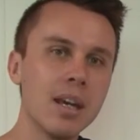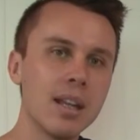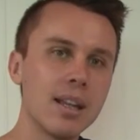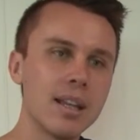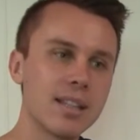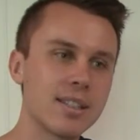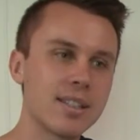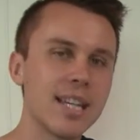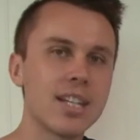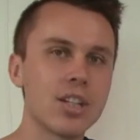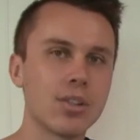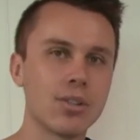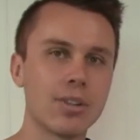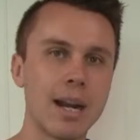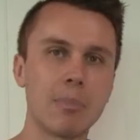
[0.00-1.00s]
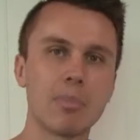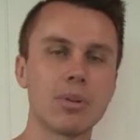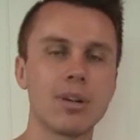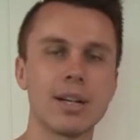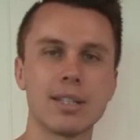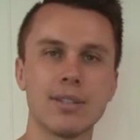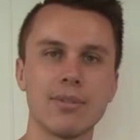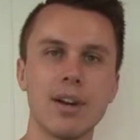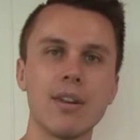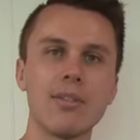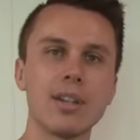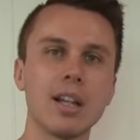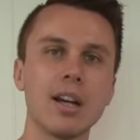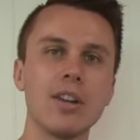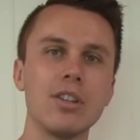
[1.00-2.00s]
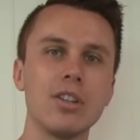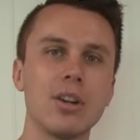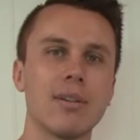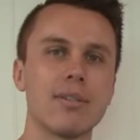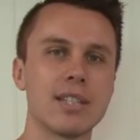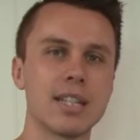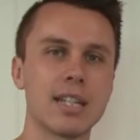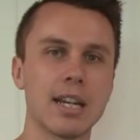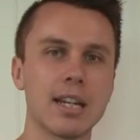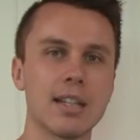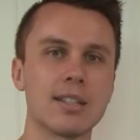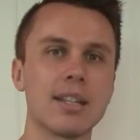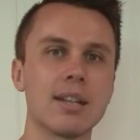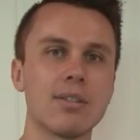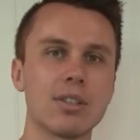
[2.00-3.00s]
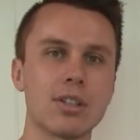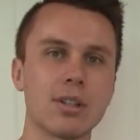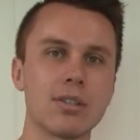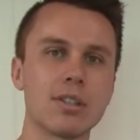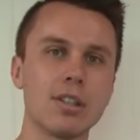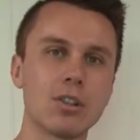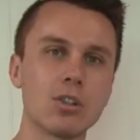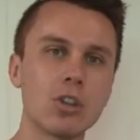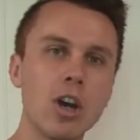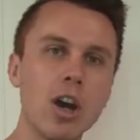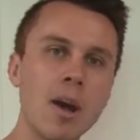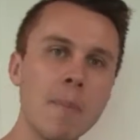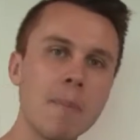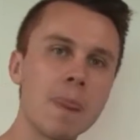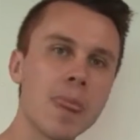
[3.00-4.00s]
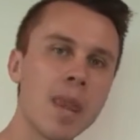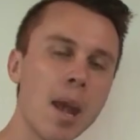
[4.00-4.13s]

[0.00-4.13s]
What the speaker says: that's centered around progressive overload, you're obviously going to see results long term,